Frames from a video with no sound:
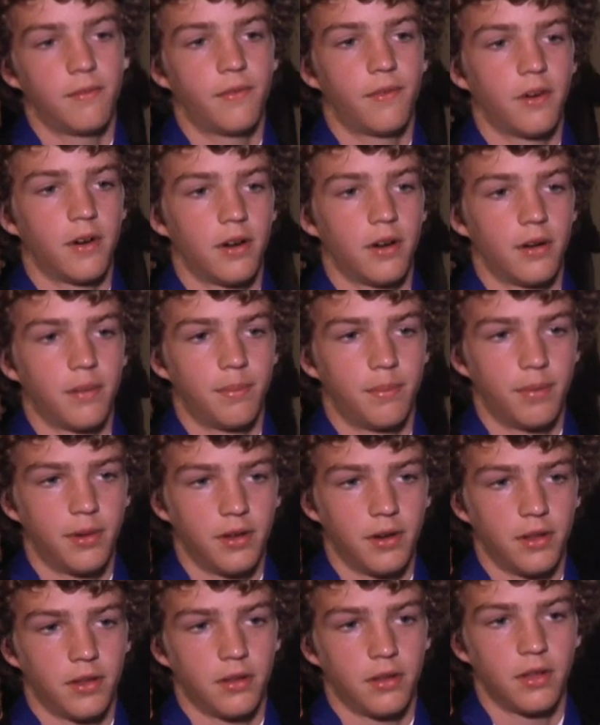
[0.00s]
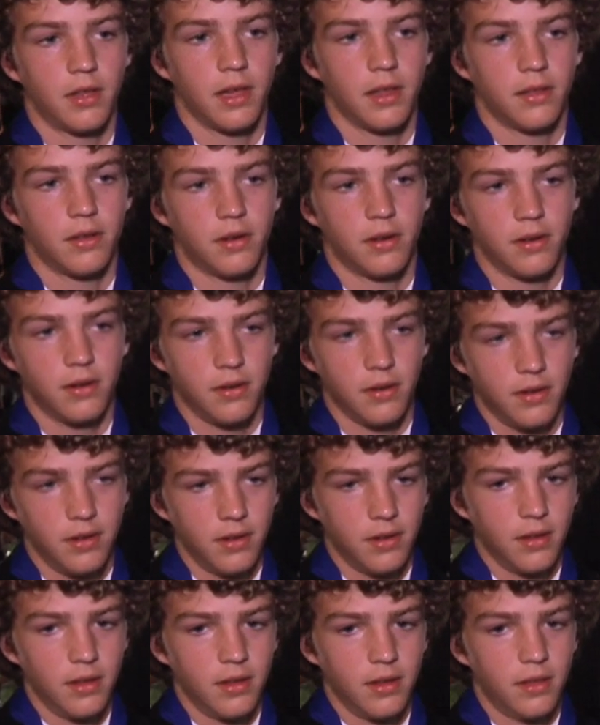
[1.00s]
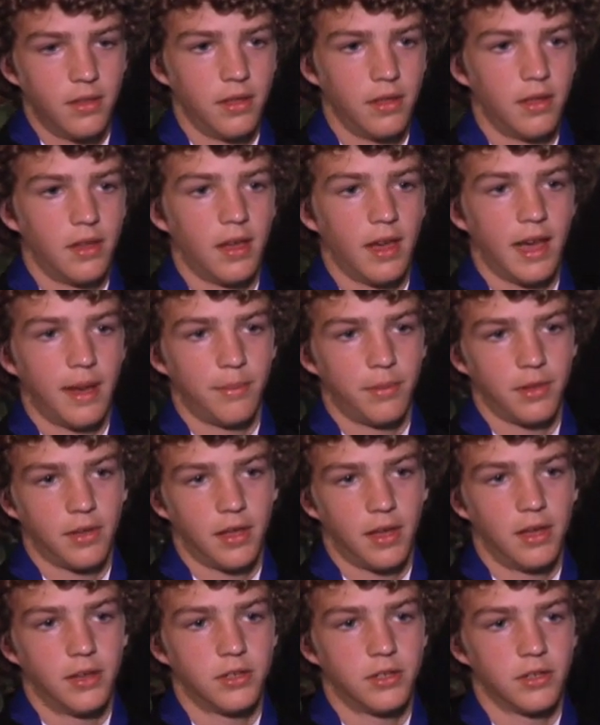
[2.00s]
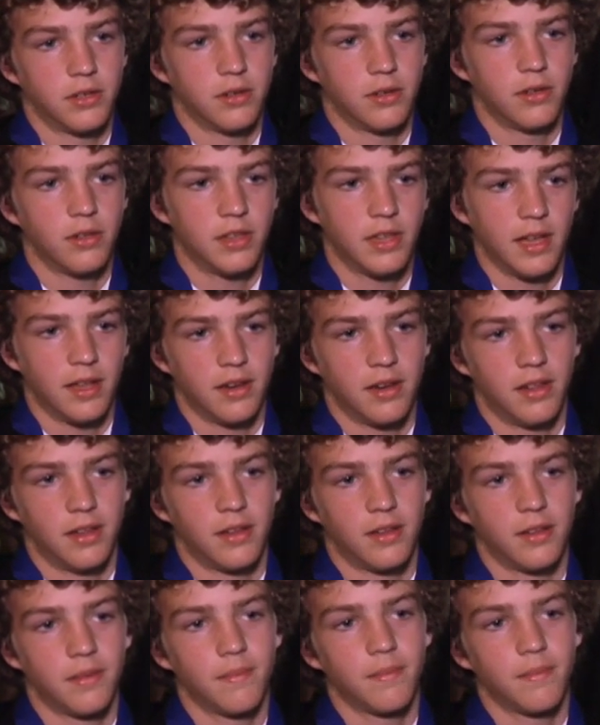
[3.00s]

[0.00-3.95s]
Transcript: for putting together the application to send in.